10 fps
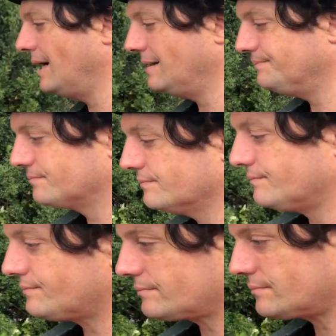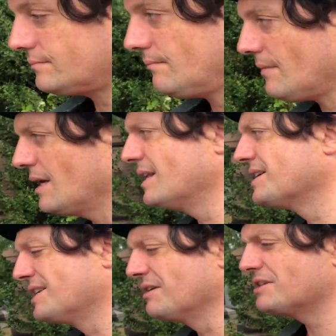And
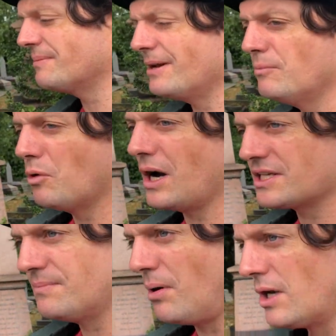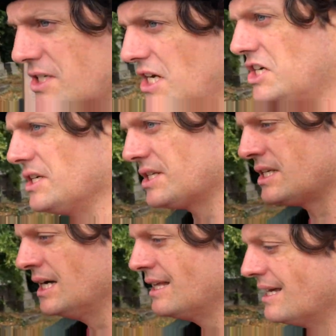there's so many more, as in
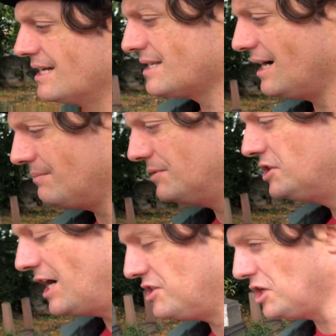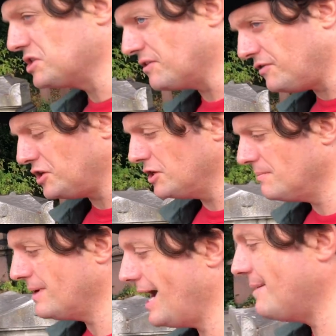politicians. There's Joseph
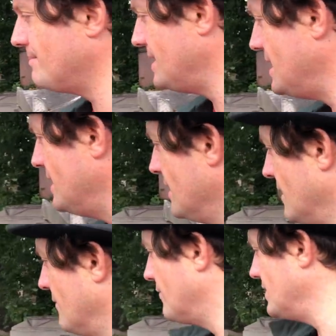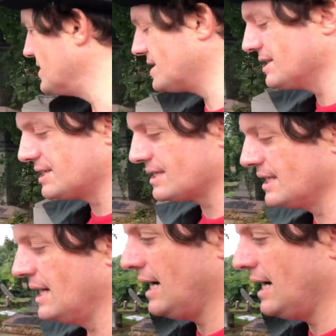Hume, MP, for instance.